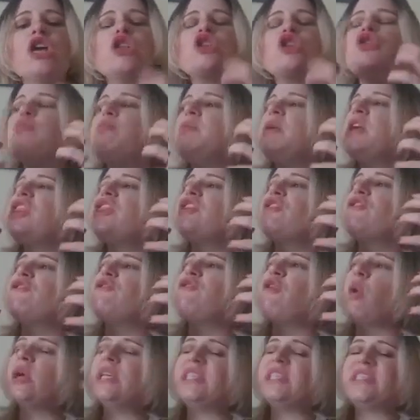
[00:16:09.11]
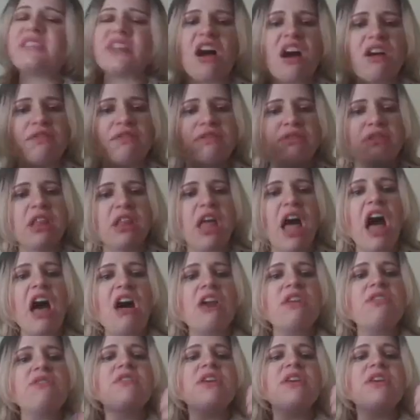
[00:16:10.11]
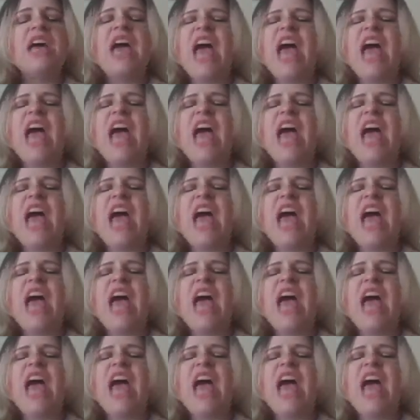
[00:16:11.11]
to be the voice of love